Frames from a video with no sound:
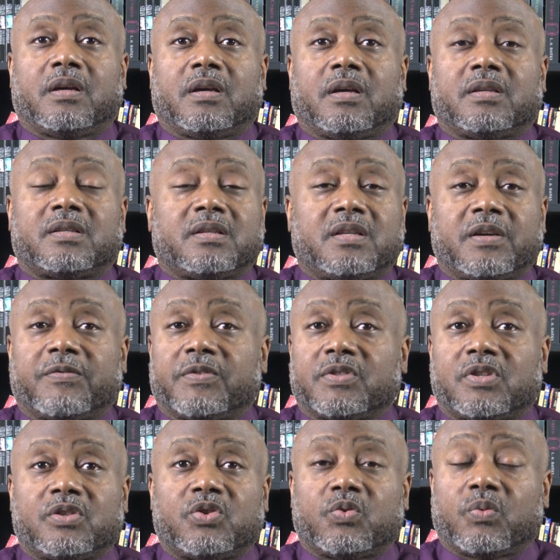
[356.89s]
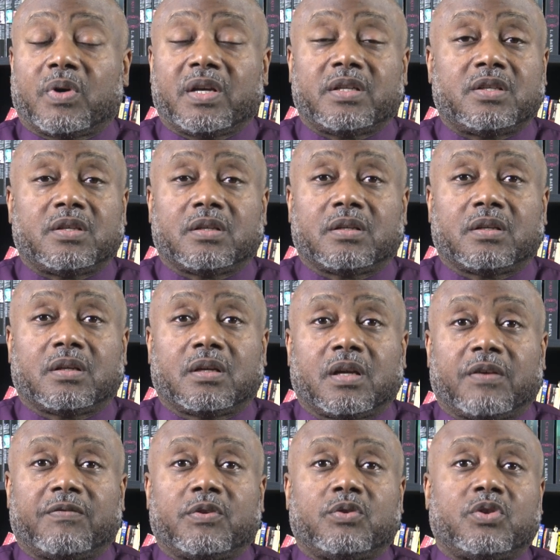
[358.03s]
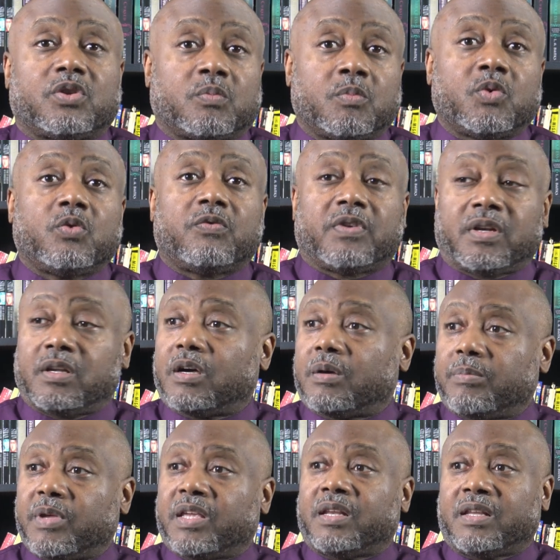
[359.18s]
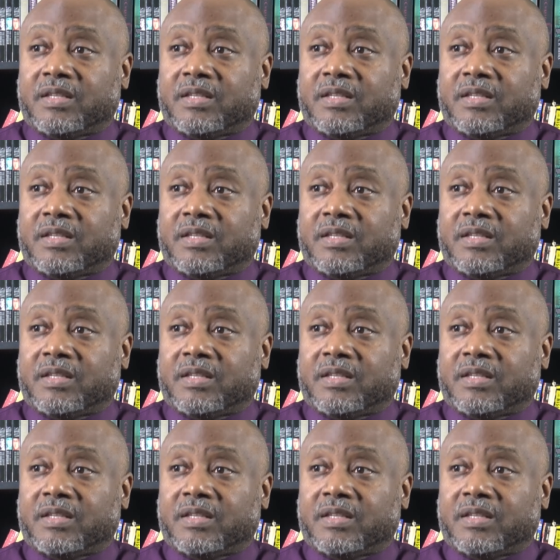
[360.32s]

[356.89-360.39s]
It's a different situation if you're just moving up and